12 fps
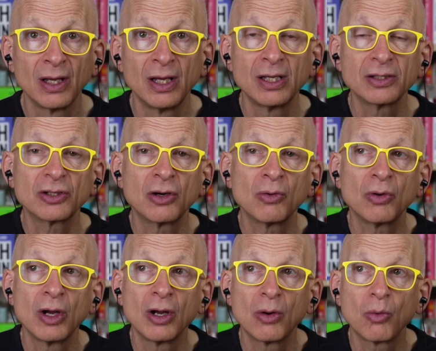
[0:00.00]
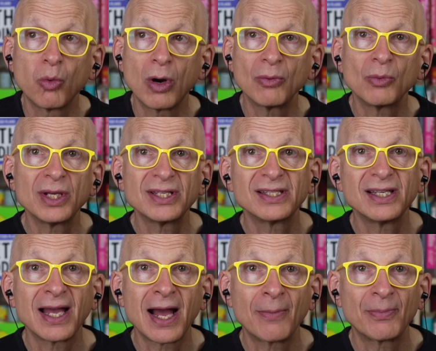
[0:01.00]
So what we see
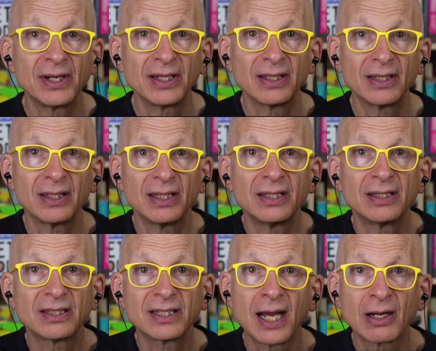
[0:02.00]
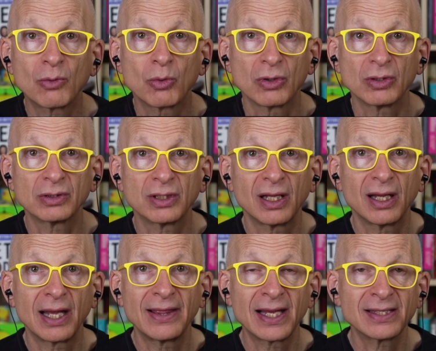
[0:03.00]
happening in the tech world,
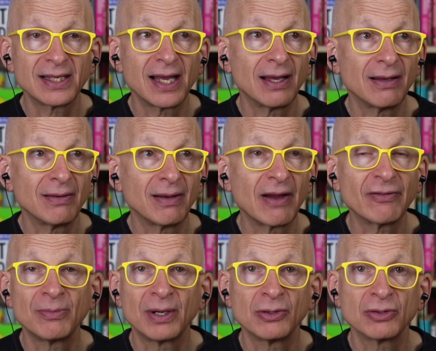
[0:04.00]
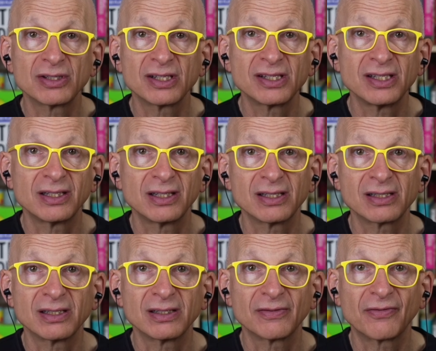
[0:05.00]
and that's everybody who's listening to this
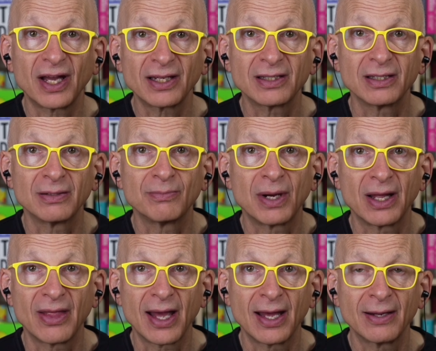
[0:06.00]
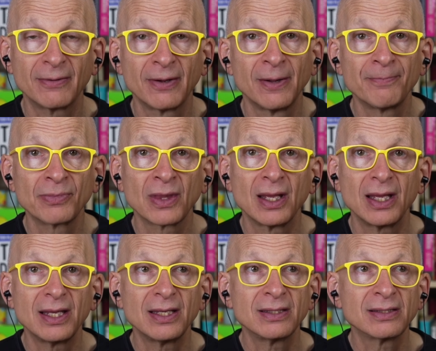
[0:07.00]
is affected by that,
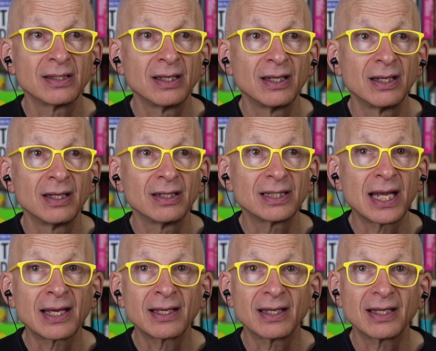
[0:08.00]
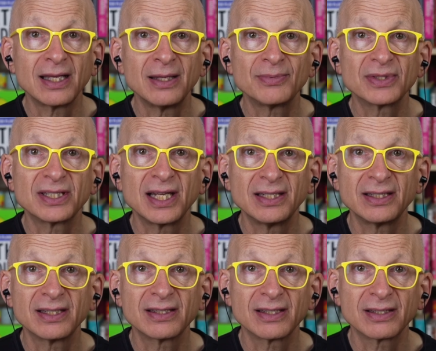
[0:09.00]
is tech keeps changing
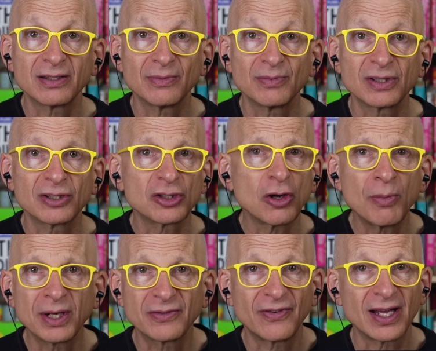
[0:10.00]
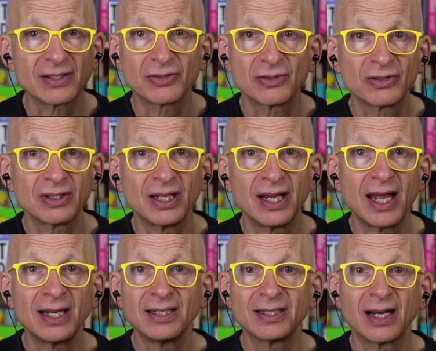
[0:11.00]
systems so much faster than
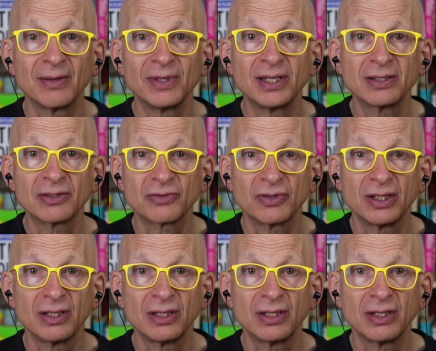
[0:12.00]
any time in history.